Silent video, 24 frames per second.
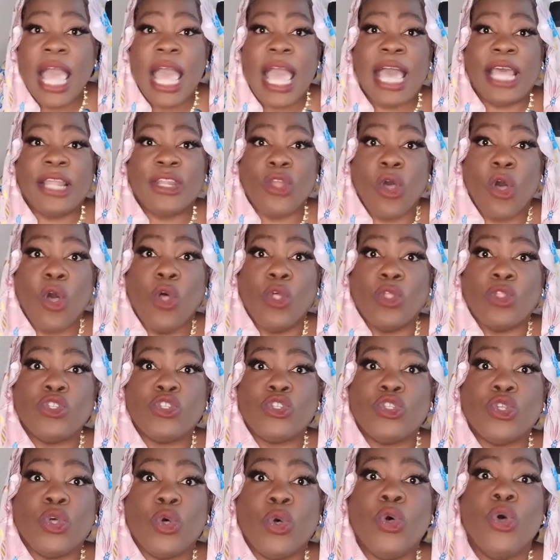and
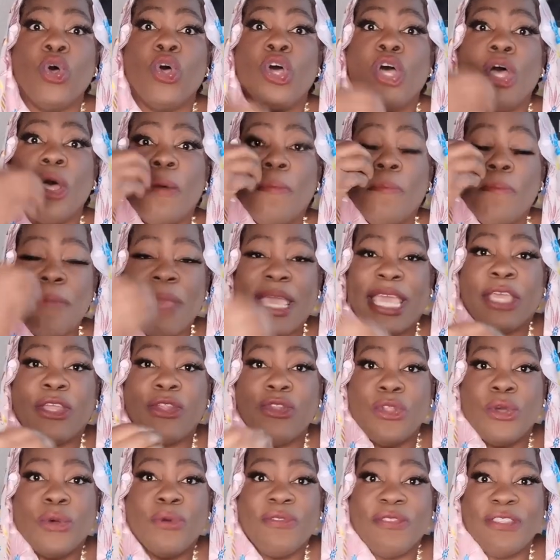also make
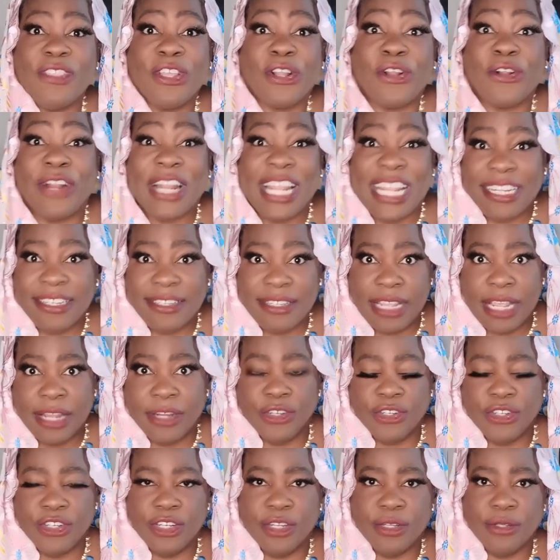known their
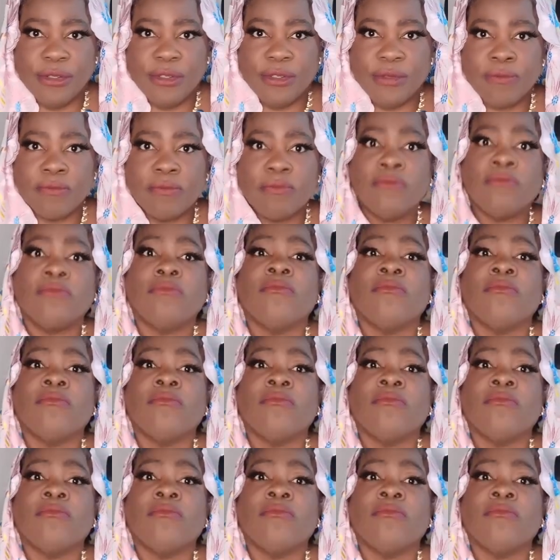intentions.